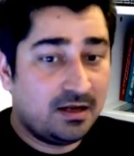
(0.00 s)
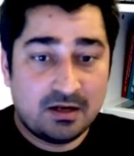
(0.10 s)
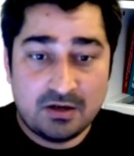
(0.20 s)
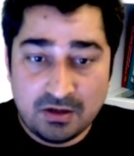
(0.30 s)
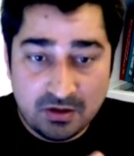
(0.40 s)

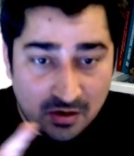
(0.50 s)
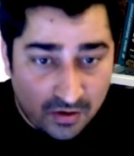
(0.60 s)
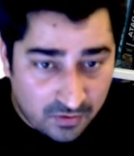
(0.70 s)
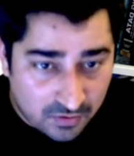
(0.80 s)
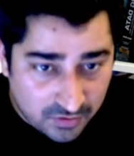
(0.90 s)

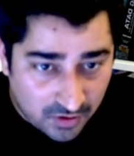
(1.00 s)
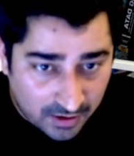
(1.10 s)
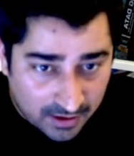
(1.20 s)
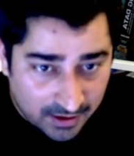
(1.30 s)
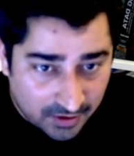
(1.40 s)
No,
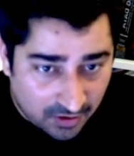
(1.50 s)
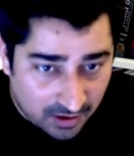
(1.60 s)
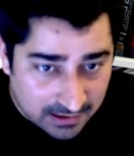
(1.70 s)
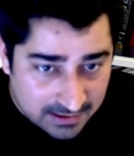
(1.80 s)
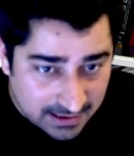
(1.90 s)
not at
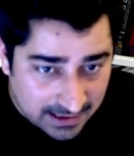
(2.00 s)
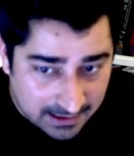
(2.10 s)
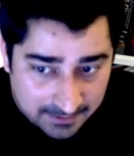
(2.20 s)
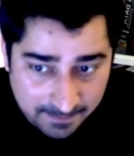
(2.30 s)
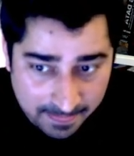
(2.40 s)
all.
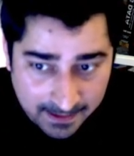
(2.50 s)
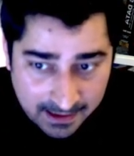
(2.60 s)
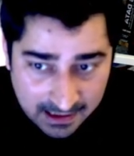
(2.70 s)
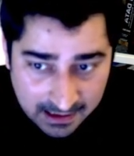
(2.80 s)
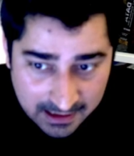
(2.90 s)
See,
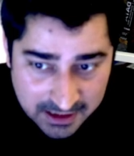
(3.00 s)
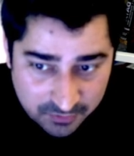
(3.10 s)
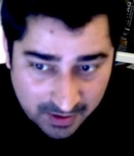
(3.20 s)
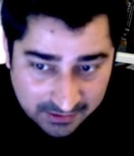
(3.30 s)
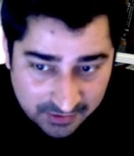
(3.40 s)
list
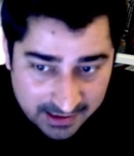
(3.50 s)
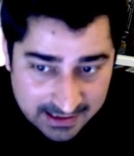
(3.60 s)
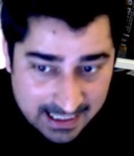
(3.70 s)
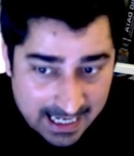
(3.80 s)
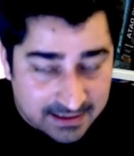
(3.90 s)
13 is
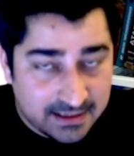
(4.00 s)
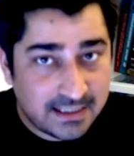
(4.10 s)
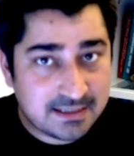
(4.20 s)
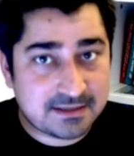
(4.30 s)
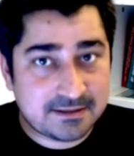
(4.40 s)
as it
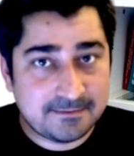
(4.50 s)
is.